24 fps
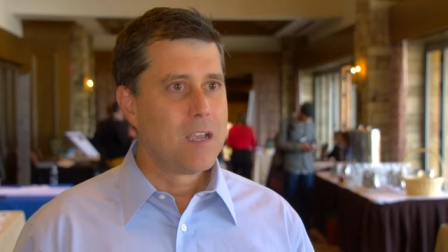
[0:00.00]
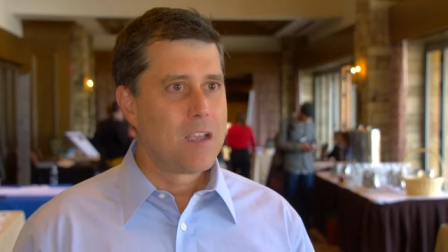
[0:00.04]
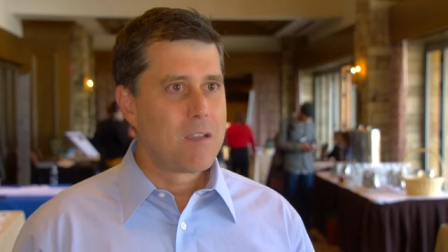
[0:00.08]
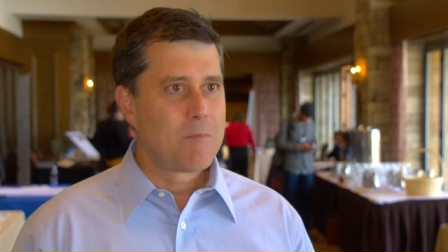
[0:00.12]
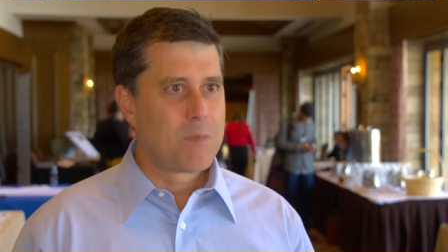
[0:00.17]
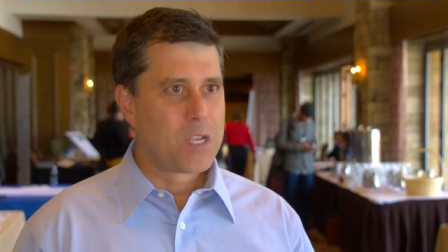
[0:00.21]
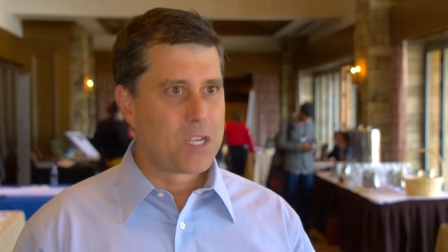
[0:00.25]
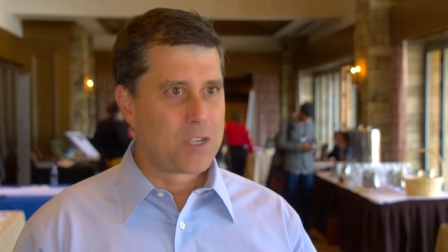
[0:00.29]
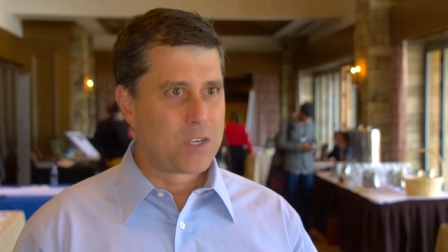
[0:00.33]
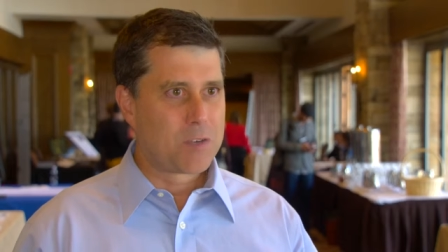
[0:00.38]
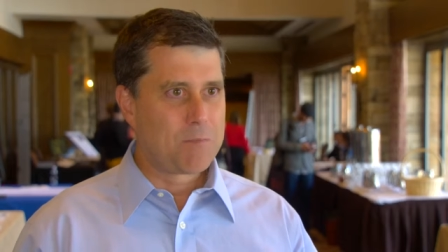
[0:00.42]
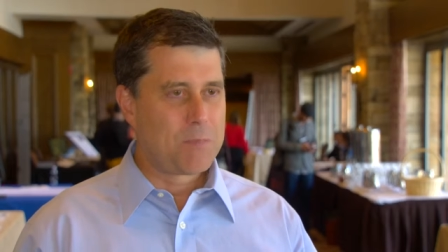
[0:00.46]

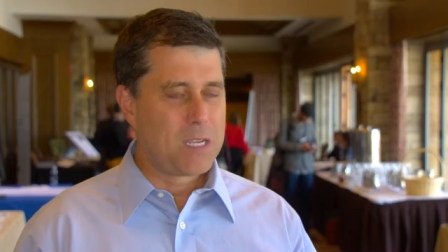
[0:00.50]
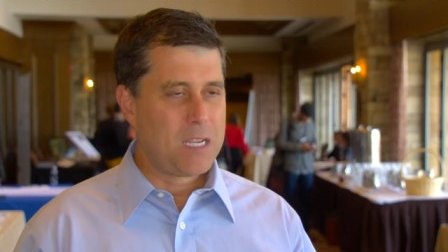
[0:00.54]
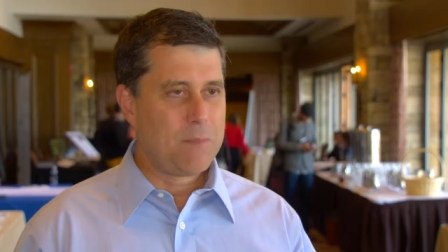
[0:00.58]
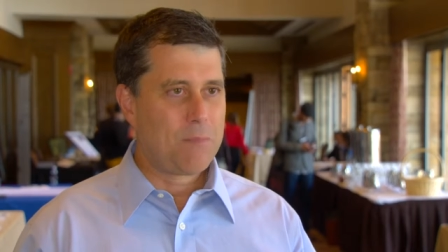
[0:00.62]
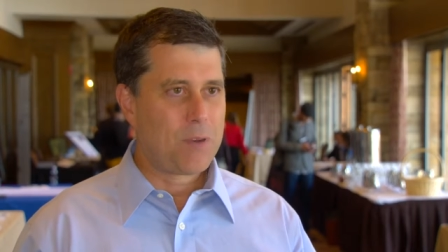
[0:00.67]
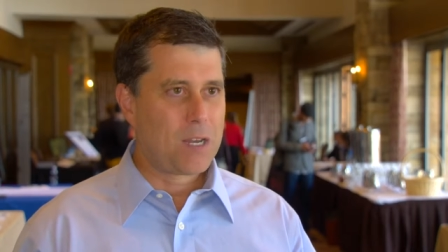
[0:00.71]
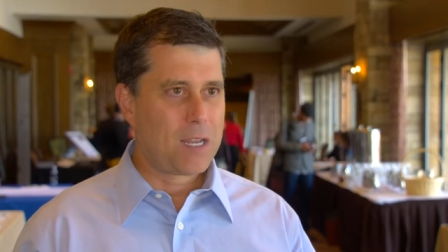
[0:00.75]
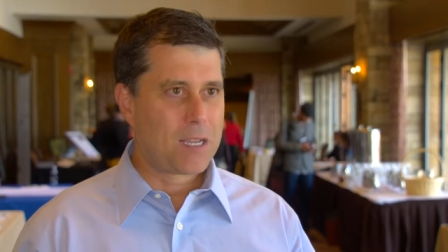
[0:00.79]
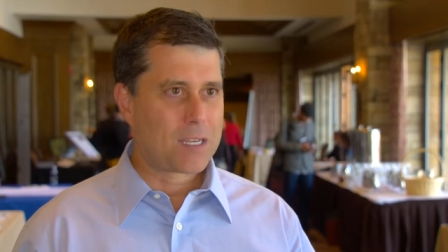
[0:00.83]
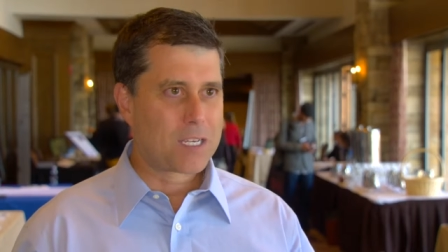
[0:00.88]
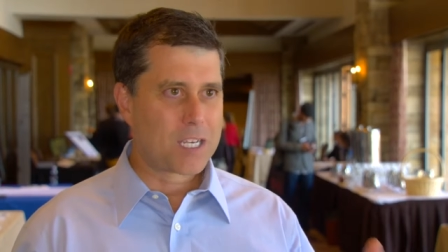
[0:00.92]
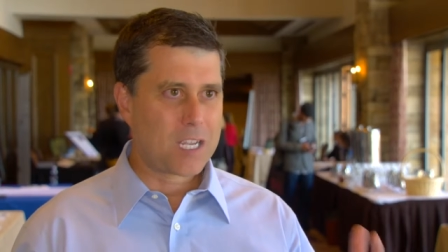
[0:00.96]
because
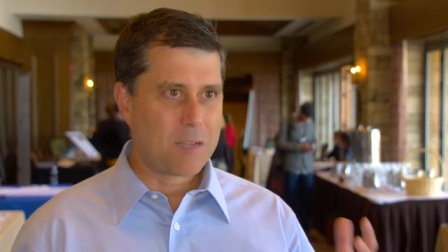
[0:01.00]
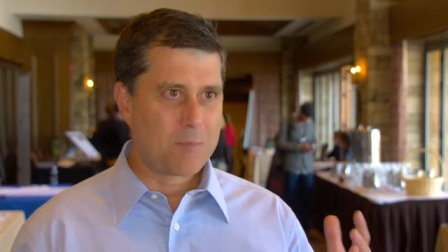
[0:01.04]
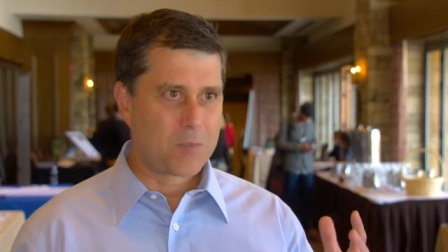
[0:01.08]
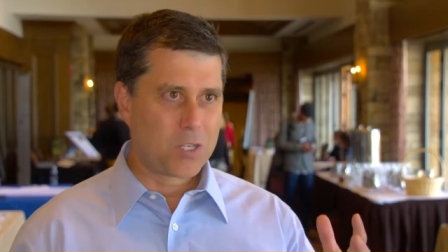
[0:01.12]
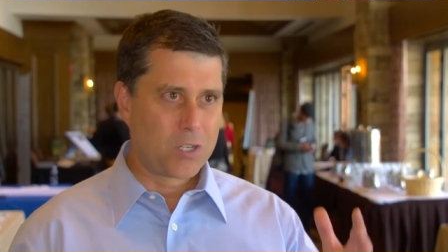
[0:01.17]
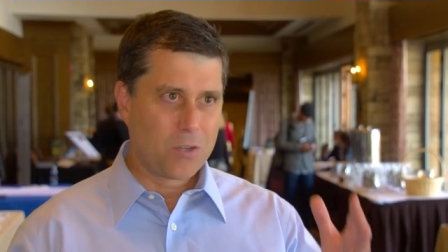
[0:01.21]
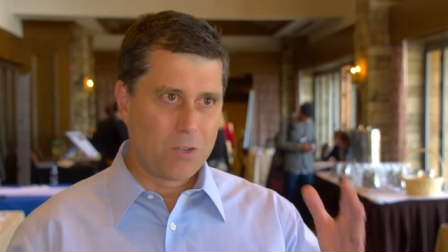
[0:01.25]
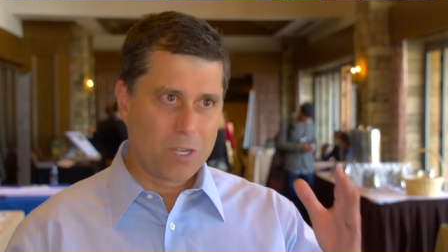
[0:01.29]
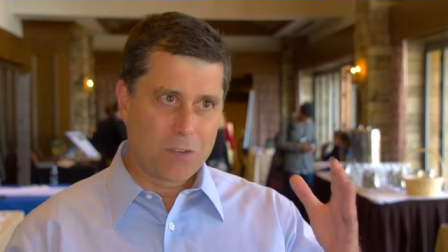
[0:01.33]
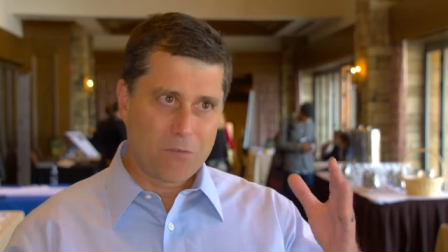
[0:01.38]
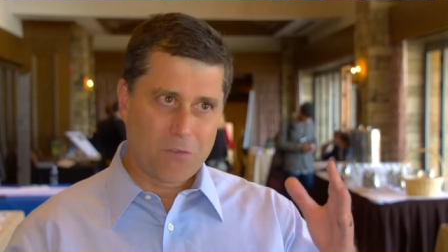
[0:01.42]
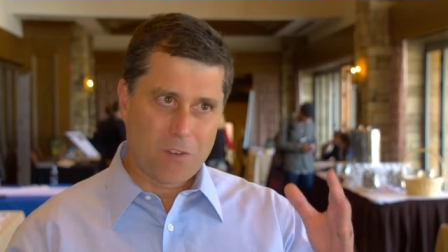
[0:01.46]
people are sub
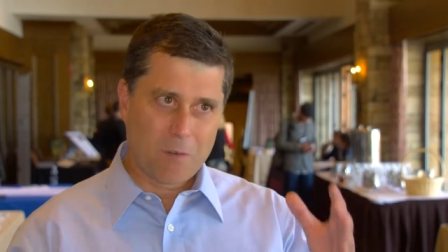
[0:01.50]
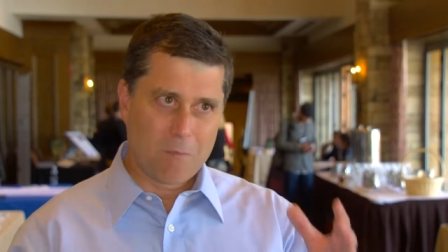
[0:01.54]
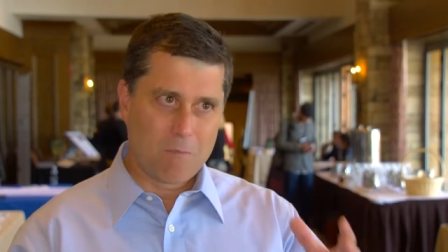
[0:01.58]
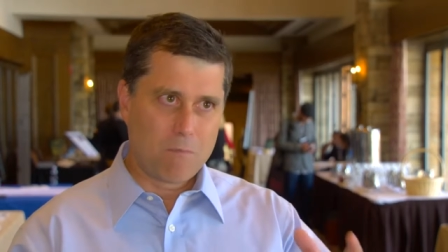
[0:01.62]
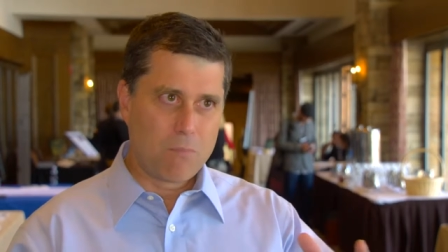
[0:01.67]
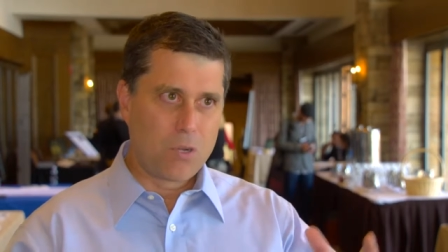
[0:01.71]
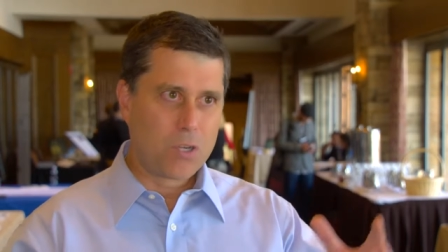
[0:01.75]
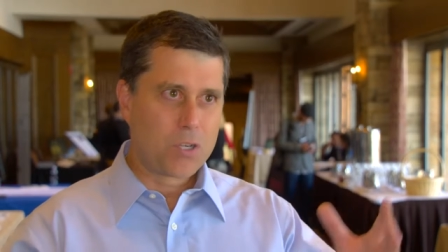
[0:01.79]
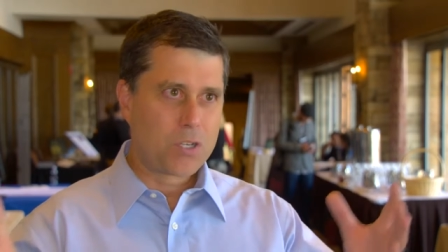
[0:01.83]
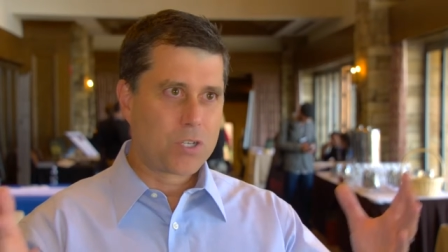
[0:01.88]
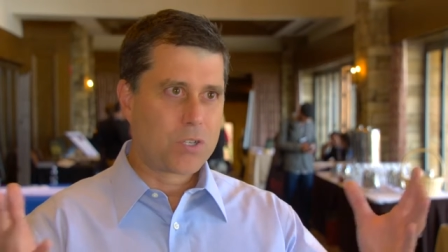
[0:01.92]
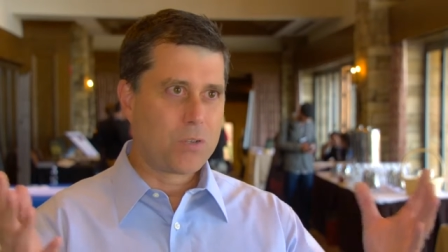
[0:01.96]
going from
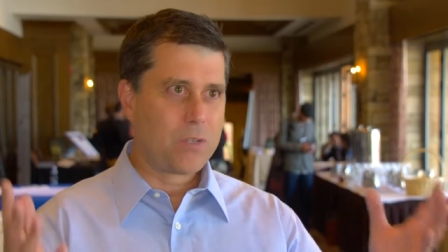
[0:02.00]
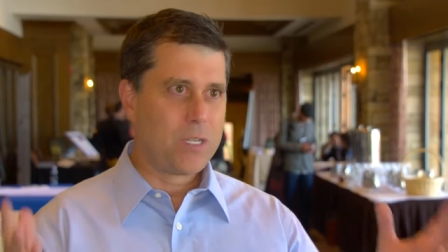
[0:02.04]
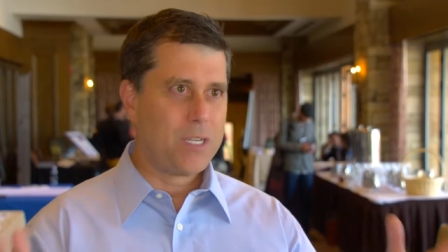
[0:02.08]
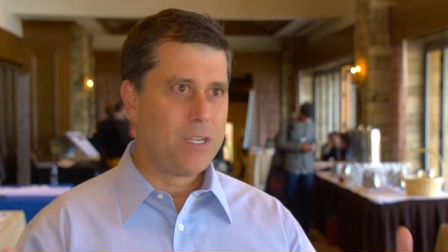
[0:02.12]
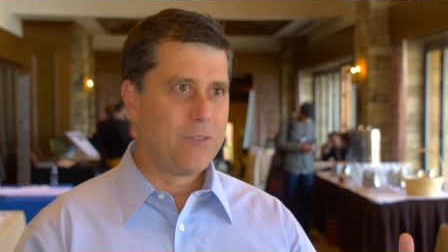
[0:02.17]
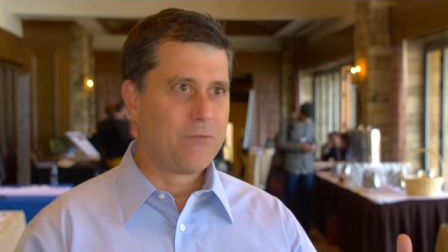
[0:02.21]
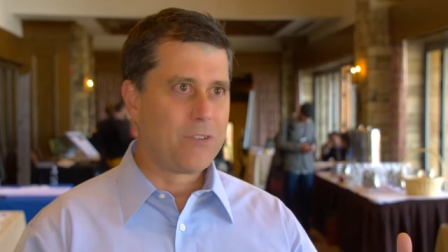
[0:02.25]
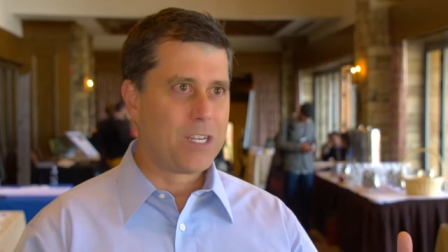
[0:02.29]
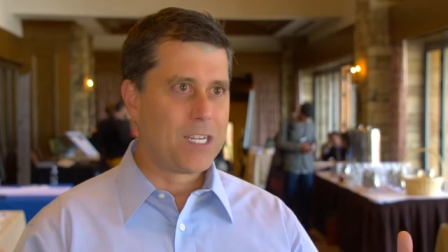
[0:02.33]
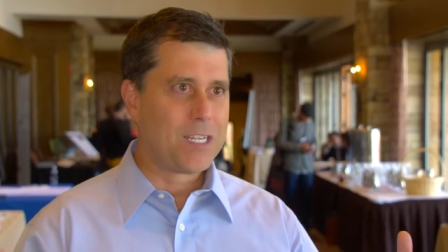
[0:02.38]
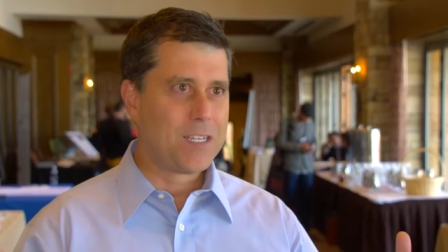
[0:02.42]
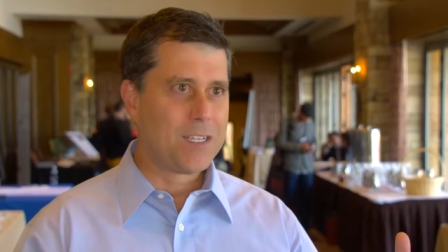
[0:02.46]
books to
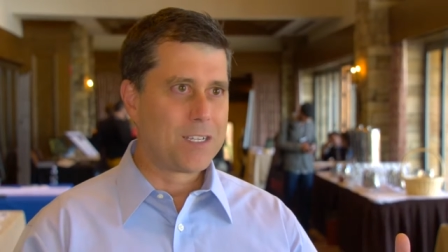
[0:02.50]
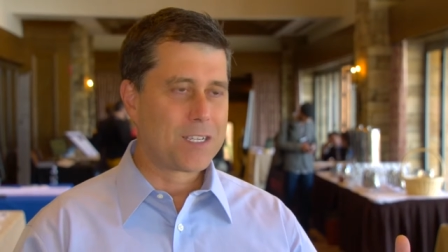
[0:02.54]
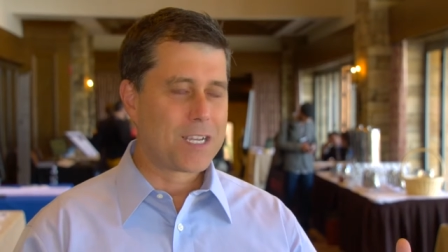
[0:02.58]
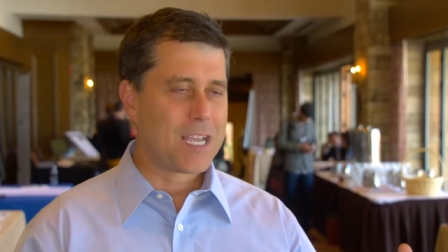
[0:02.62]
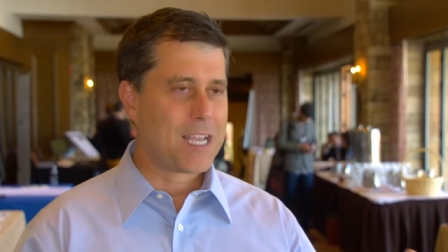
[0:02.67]
e-readers,